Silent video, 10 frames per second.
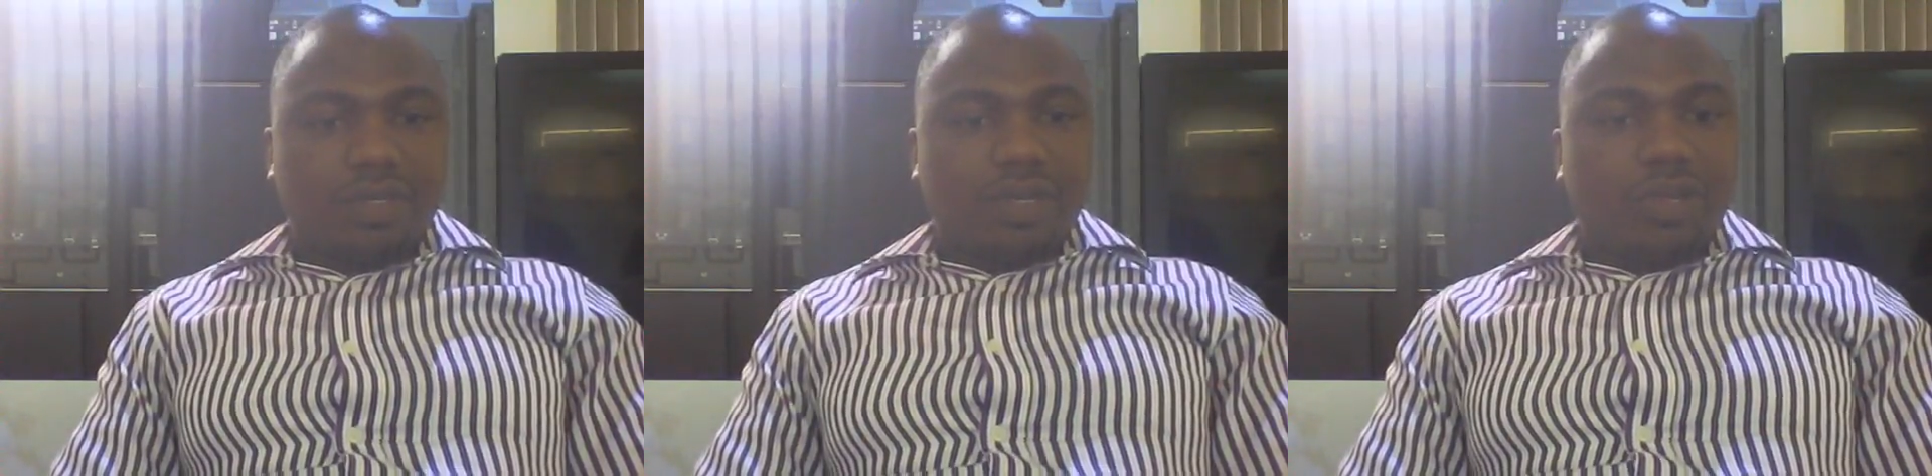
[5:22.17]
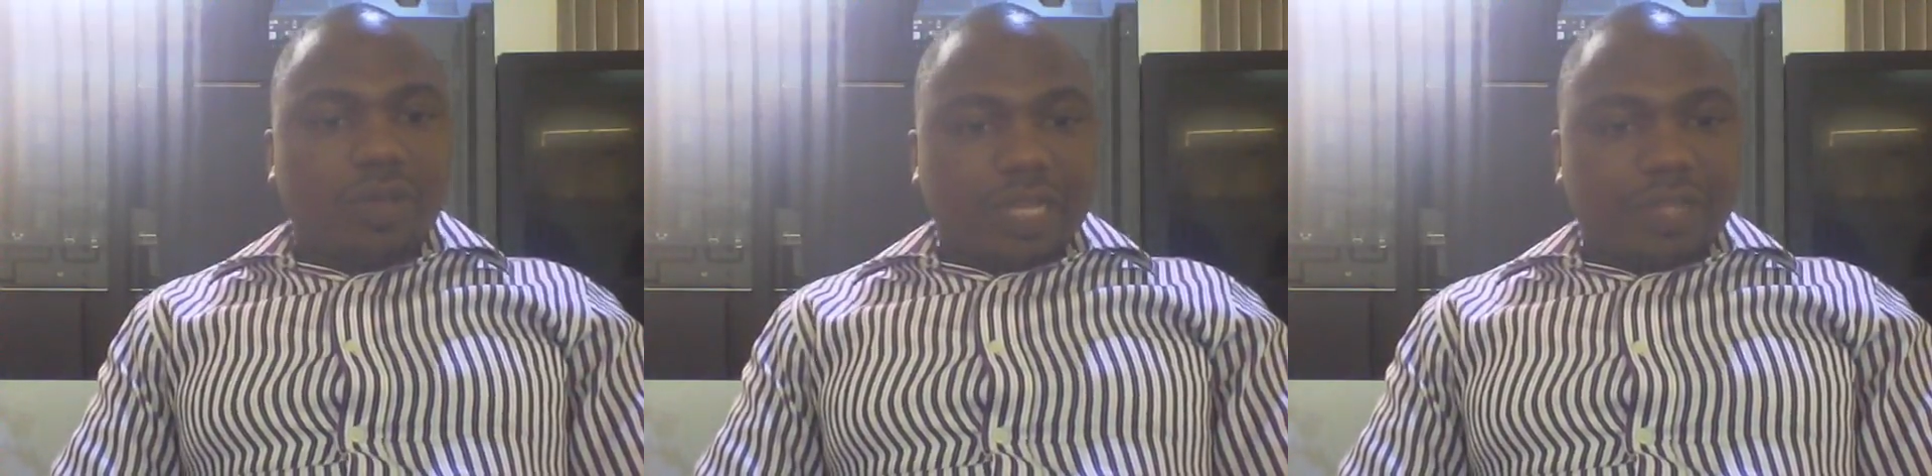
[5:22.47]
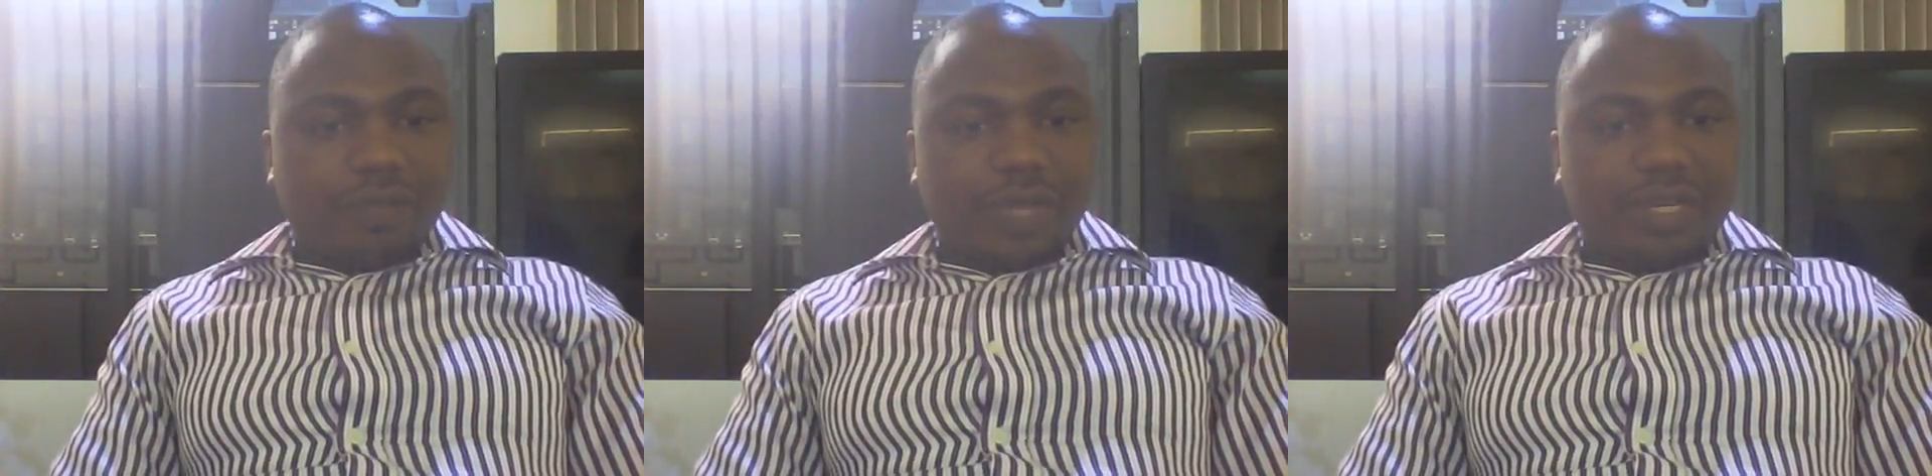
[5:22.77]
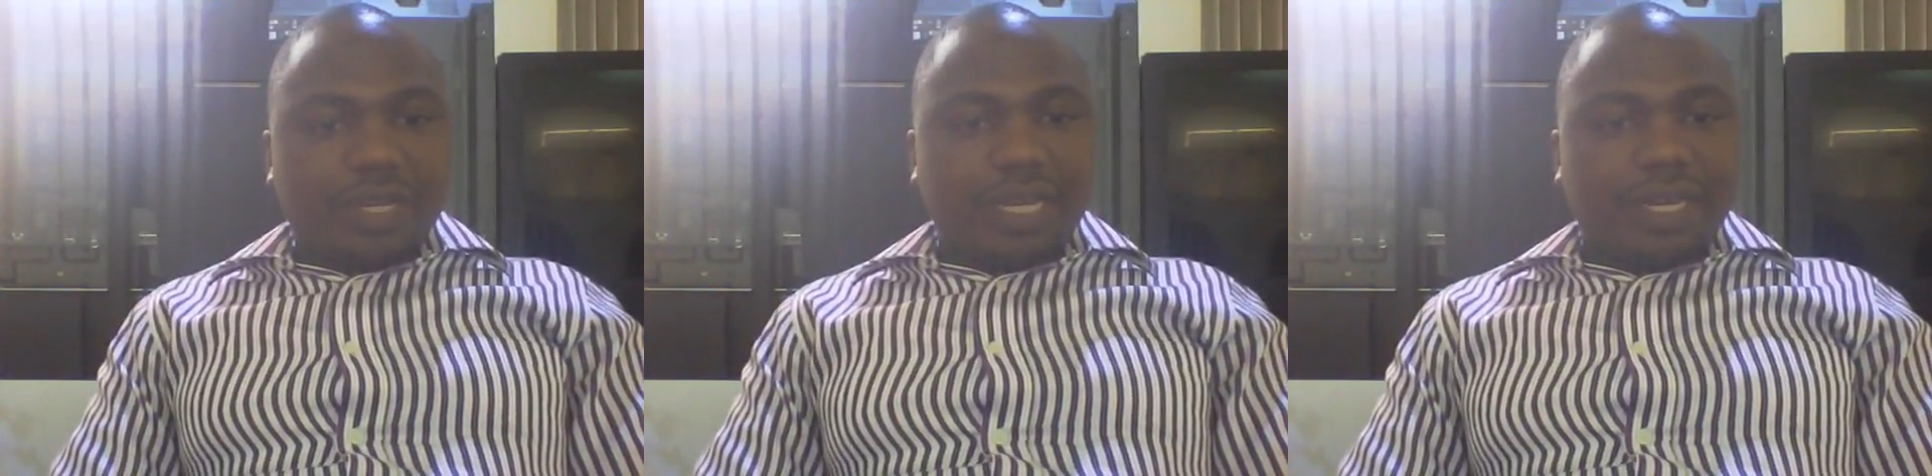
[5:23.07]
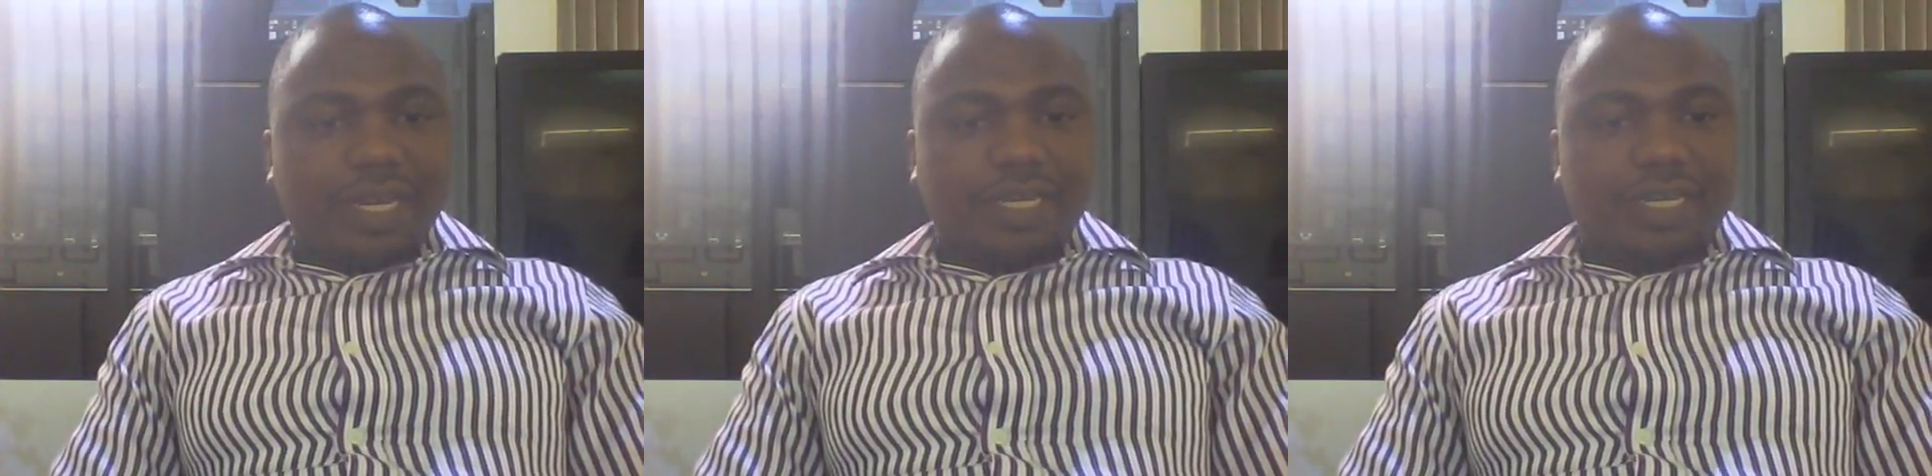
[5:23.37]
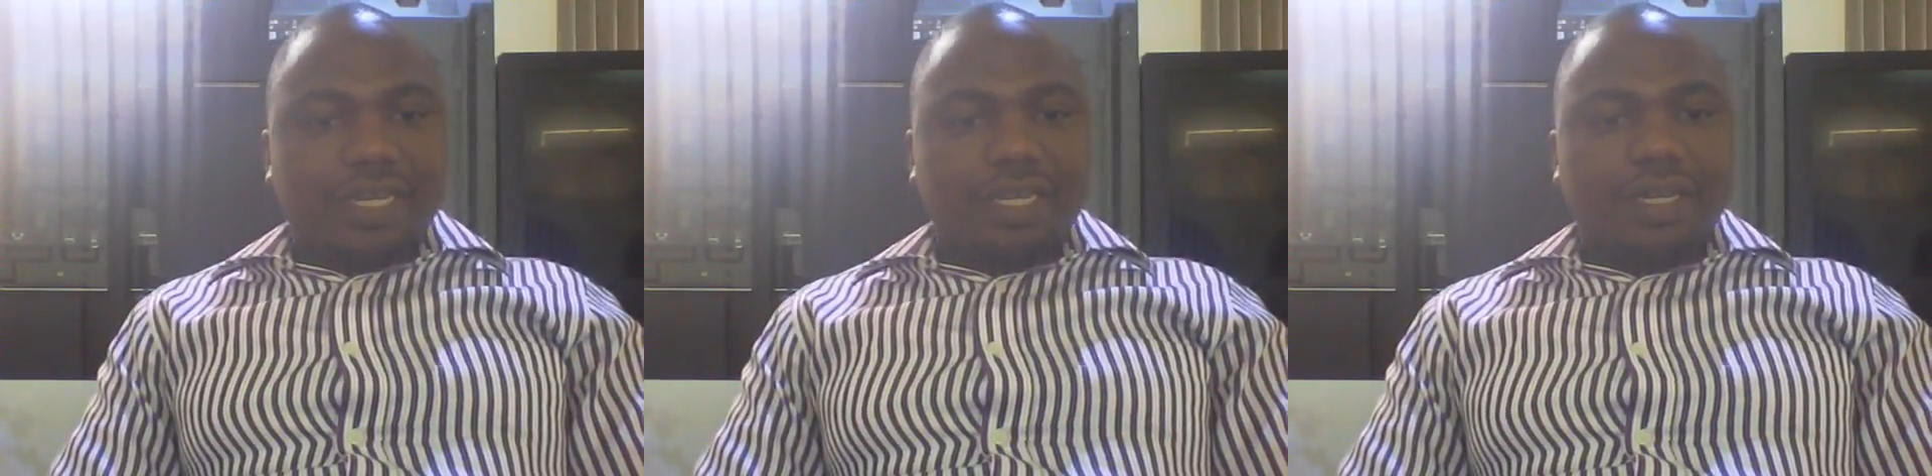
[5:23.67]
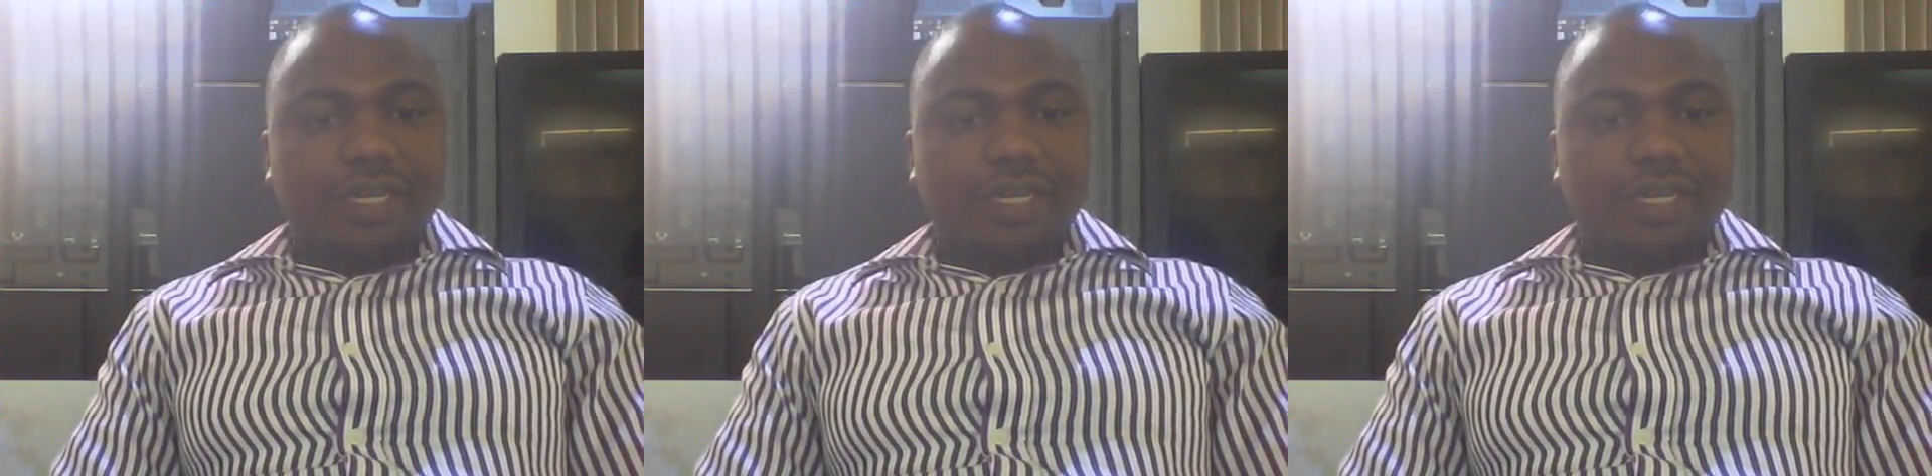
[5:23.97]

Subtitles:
You are the main character